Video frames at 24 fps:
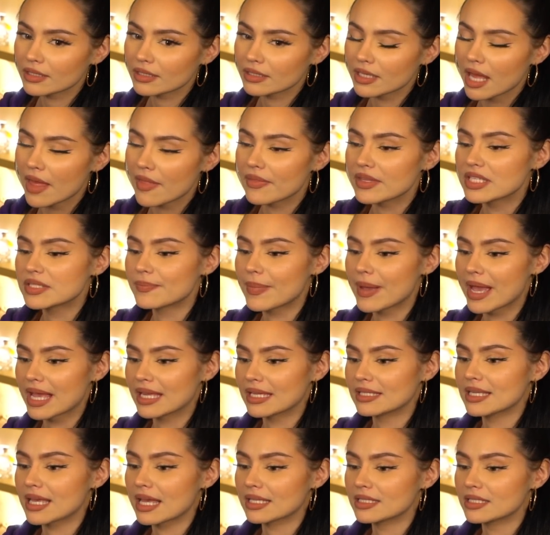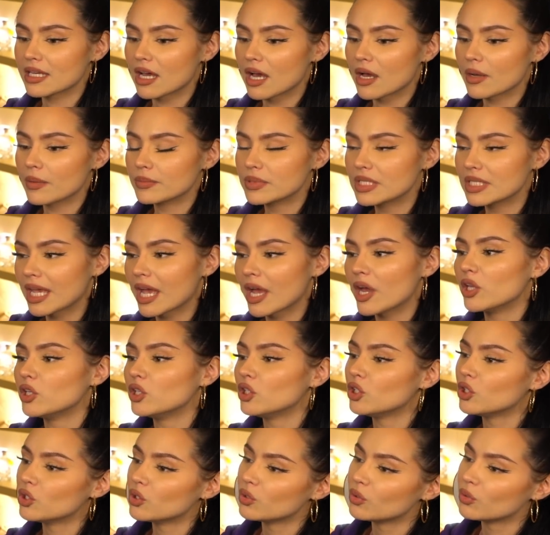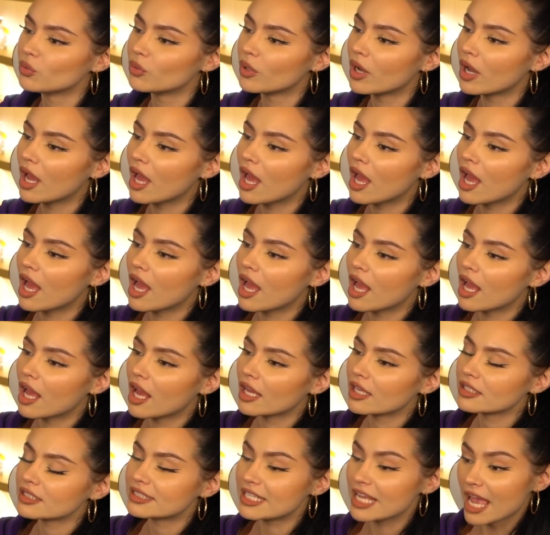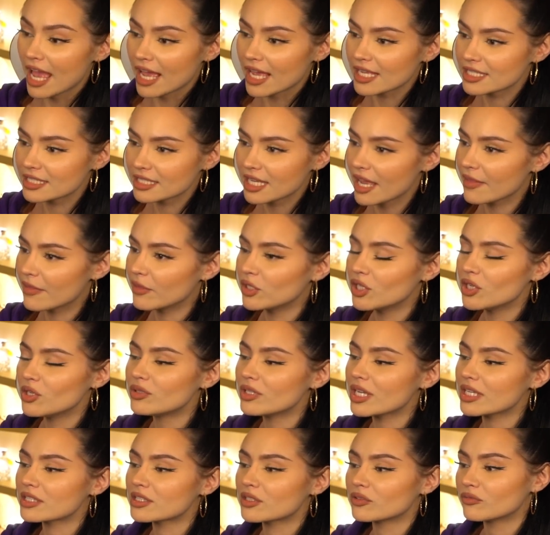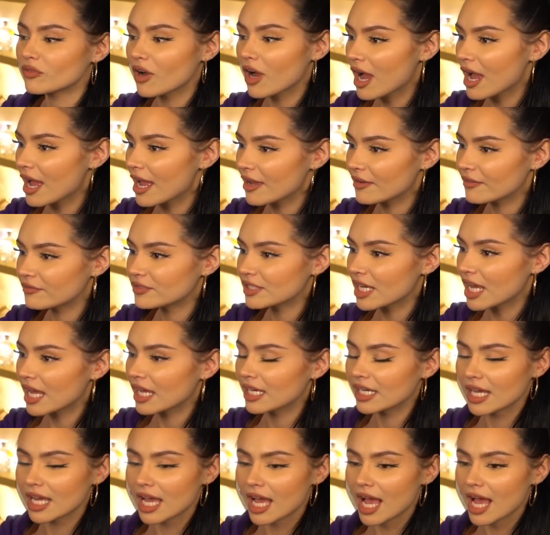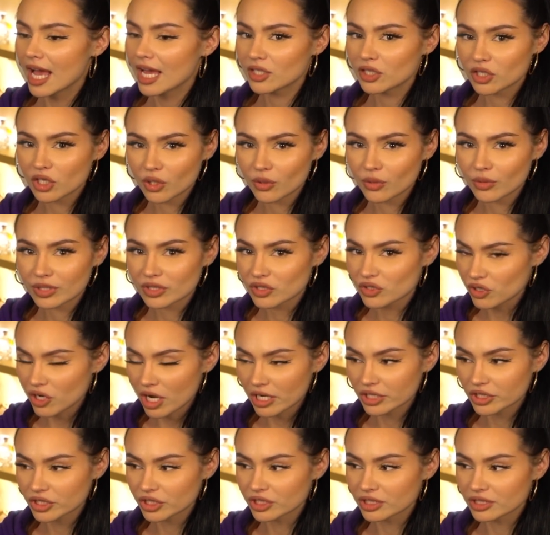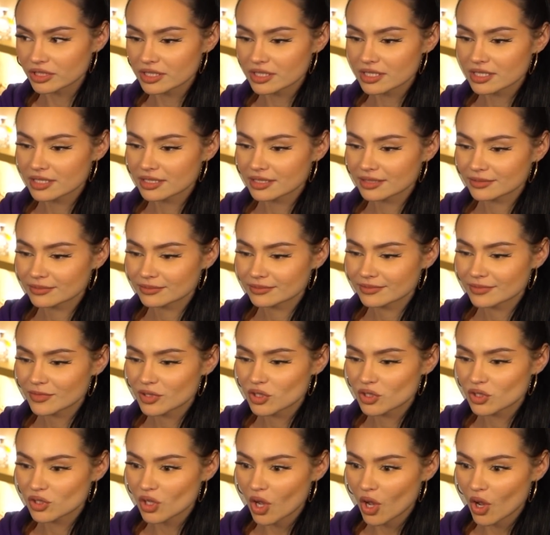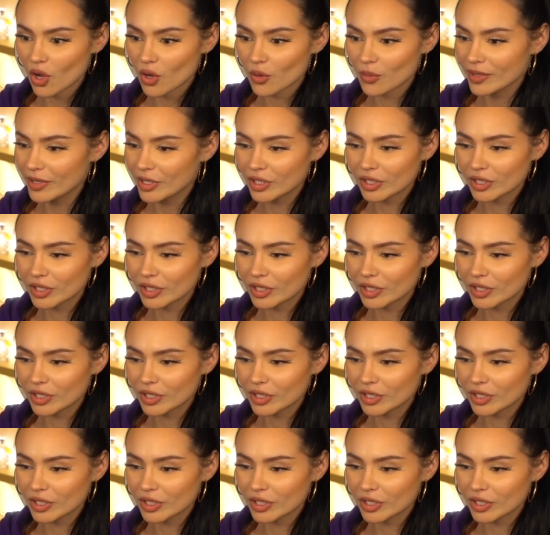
like the spare setup to get a new desk, and the new desk arrived and it had no instructions. So we